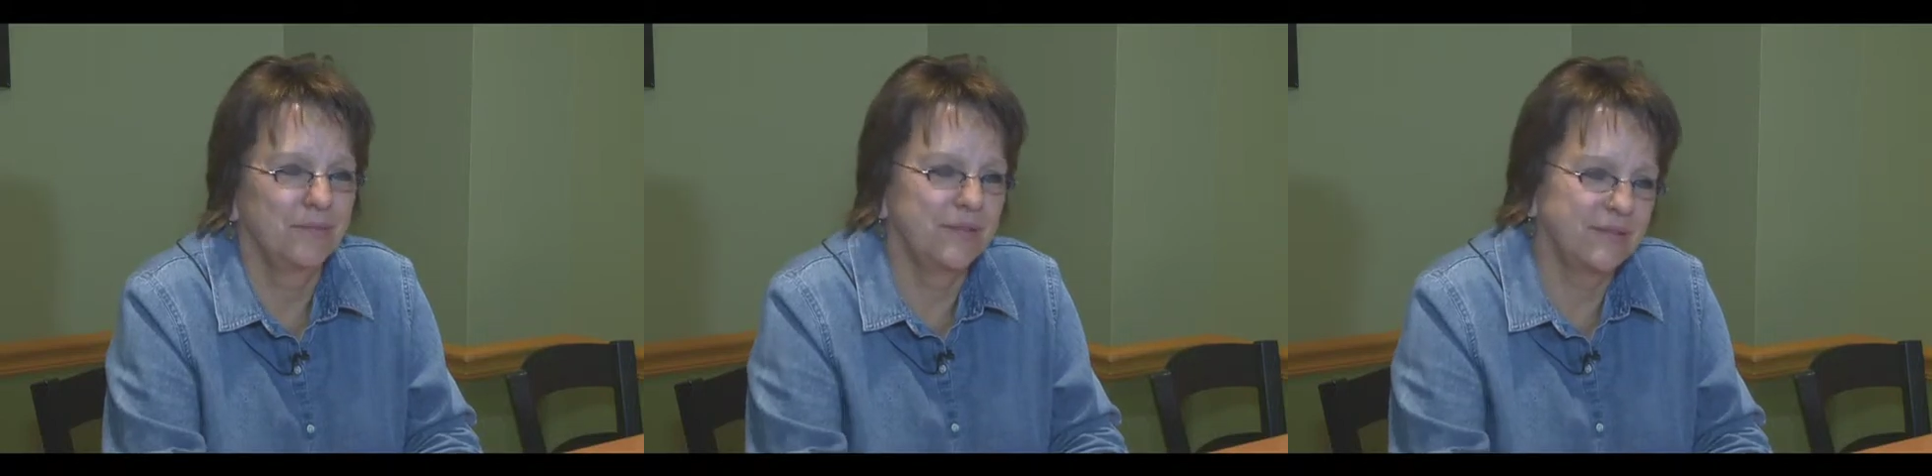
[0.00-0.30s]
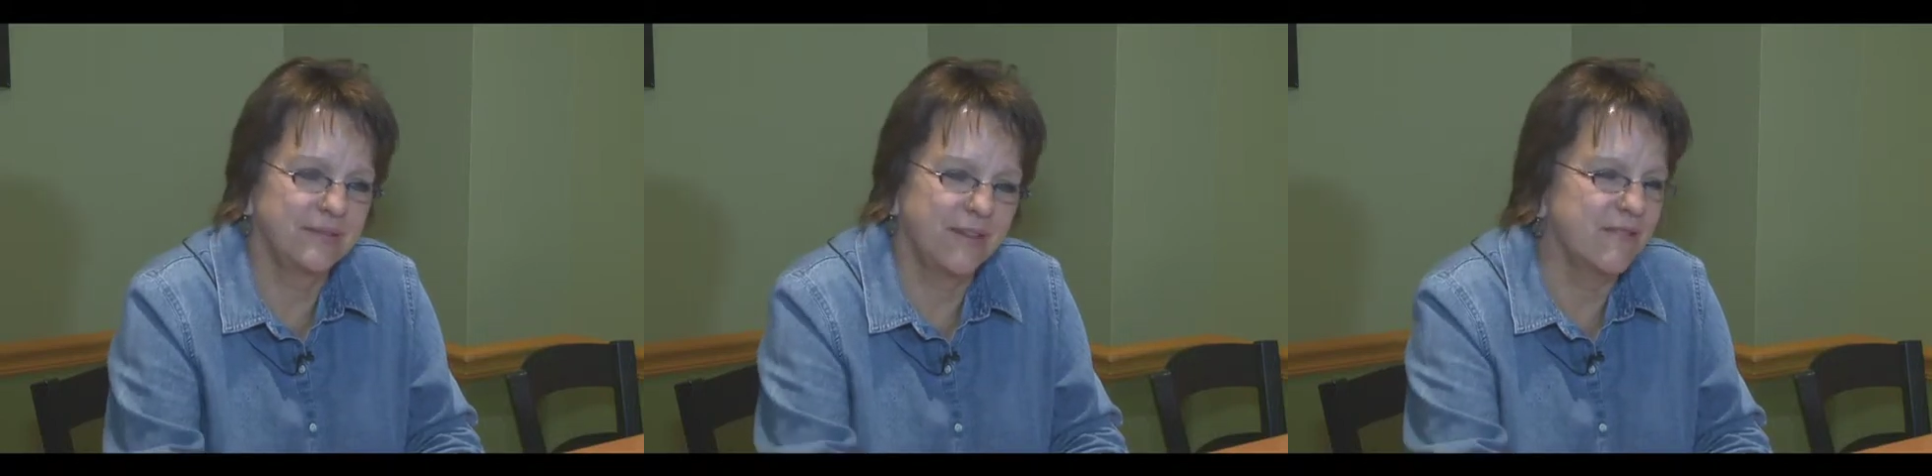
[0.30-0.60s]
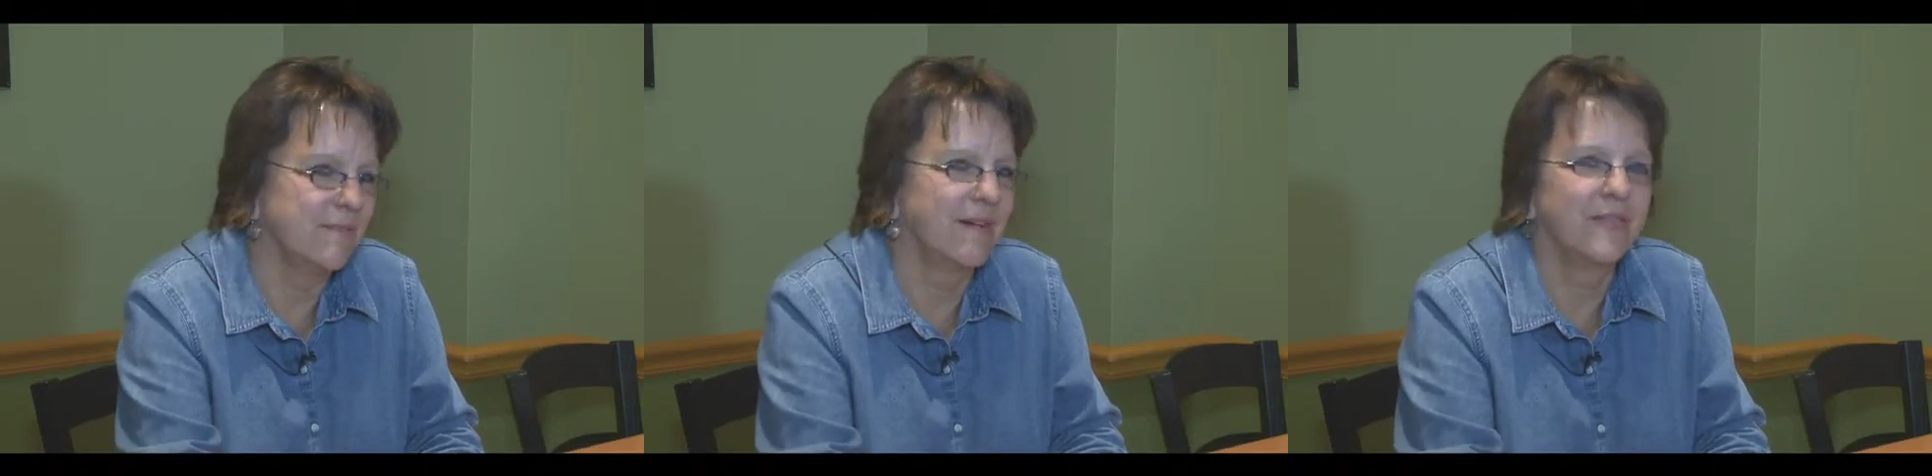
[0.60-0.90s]
it's
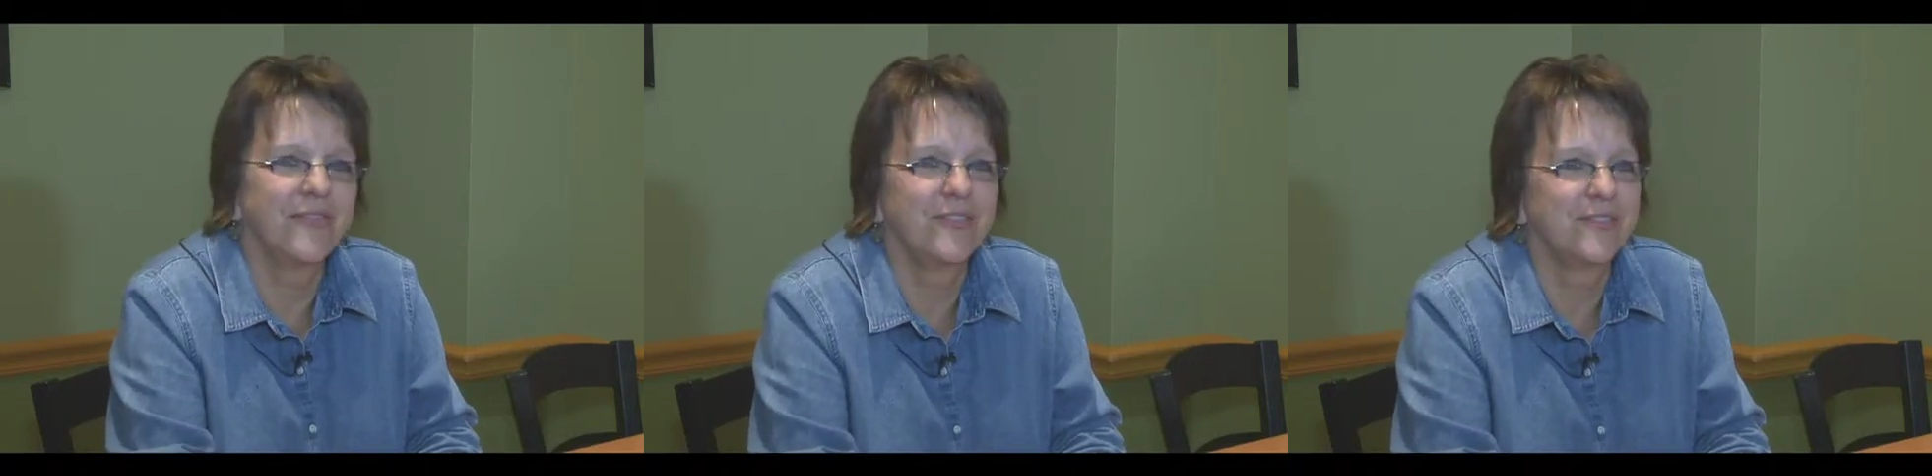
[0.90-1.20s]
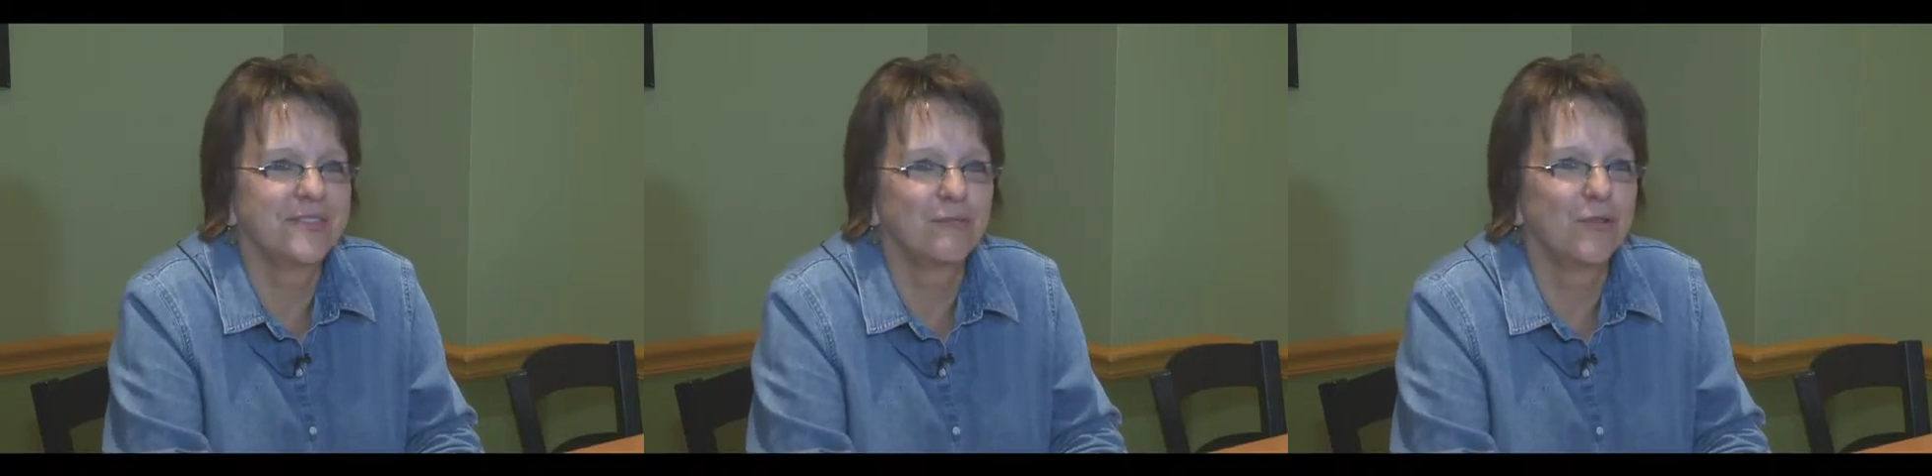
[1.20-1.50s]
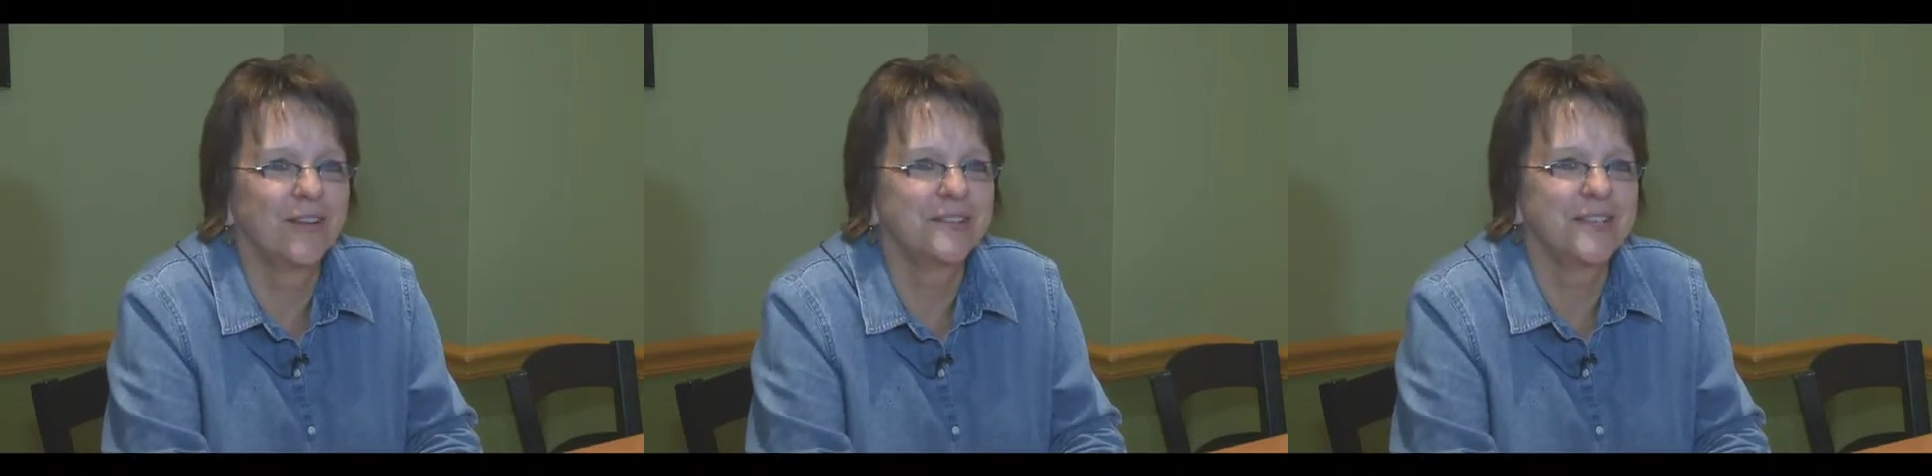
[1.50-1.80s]
every month there's a
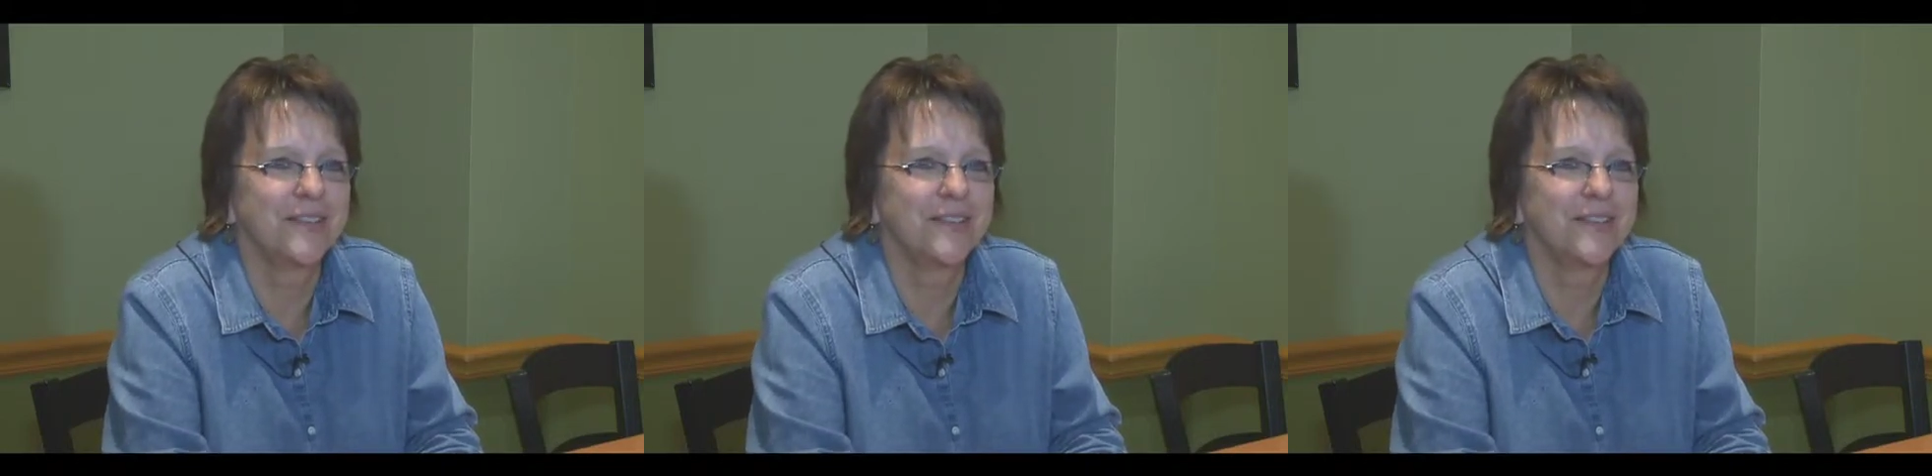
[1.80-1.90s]
royalty